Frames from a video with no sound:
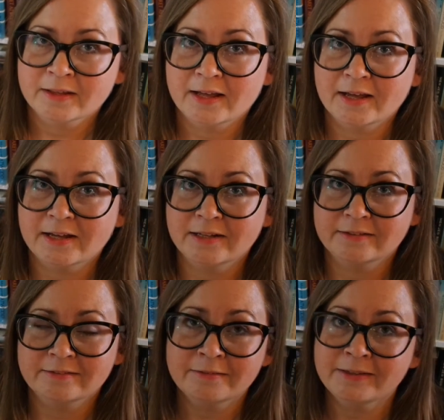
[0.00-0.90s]

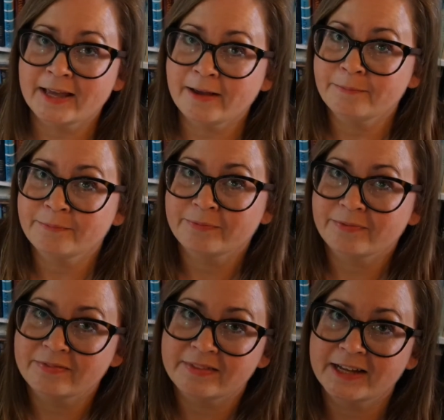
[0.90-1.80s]
And yeah,
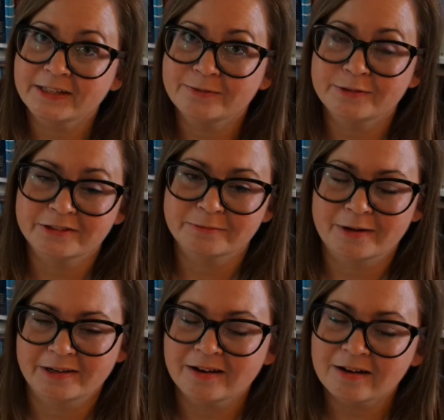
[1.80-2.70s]
that was
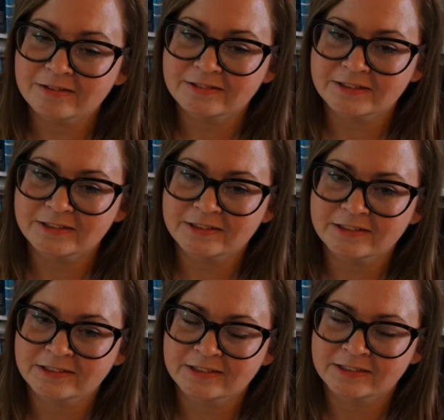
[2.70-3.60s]
my
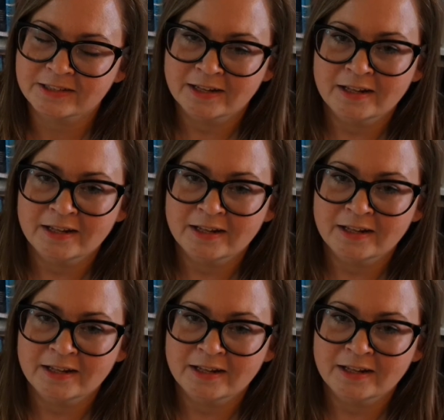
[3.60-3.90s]
answers.